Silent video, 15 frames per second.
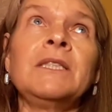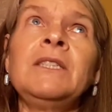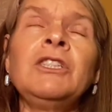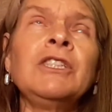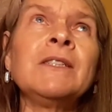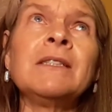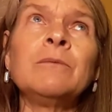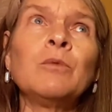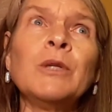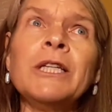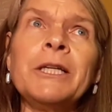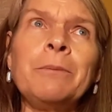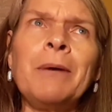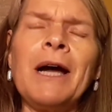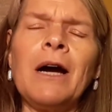just some
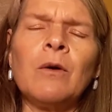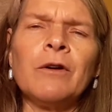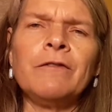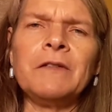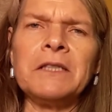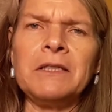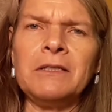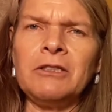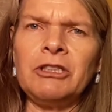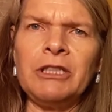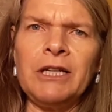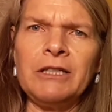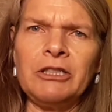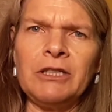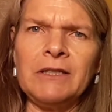really powerful
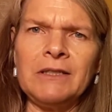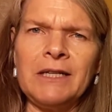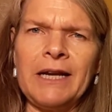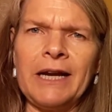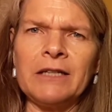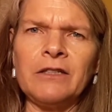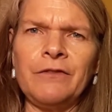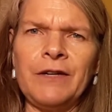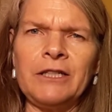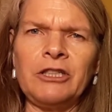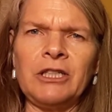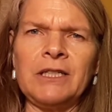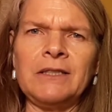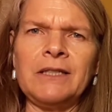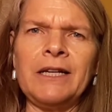initiations and
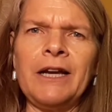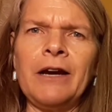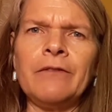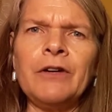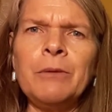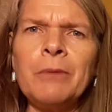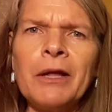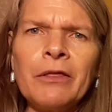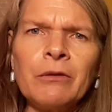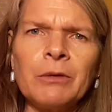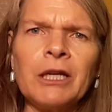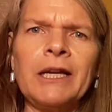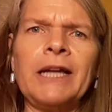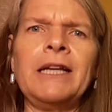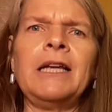activations. And every month
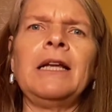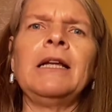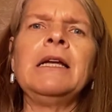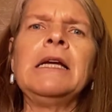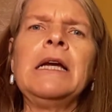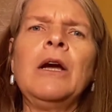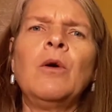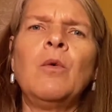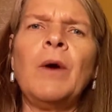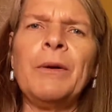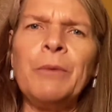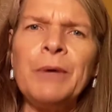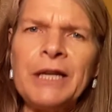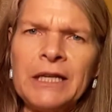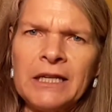we're getting
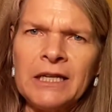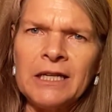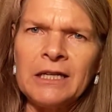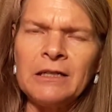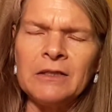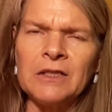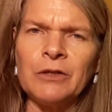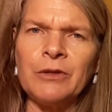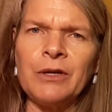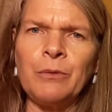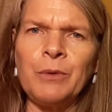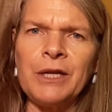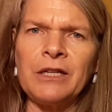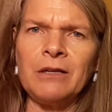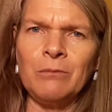what we need so that
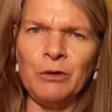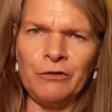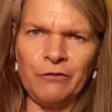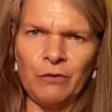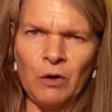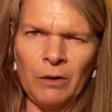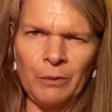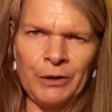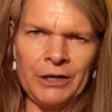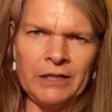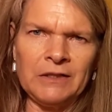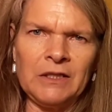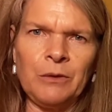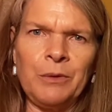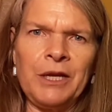we can move
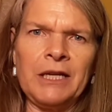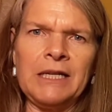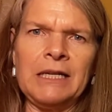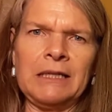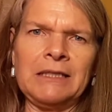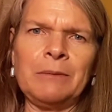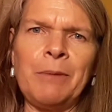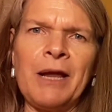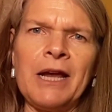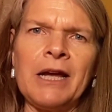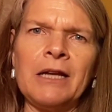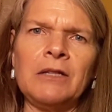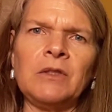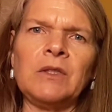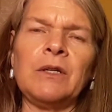forward, so we can
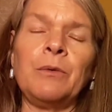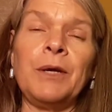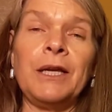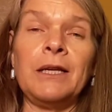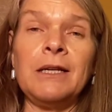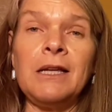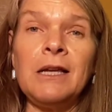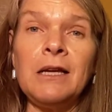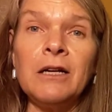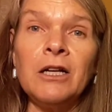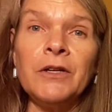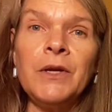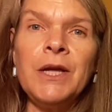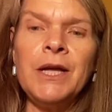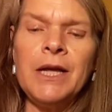expand, so we can
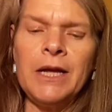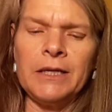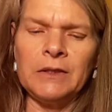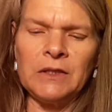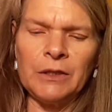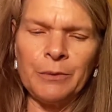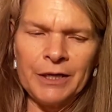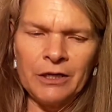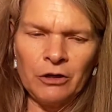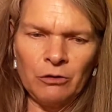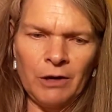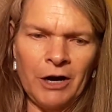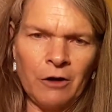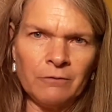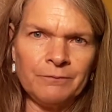heal, and so we can
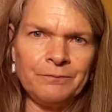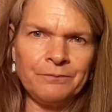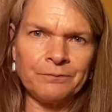grow.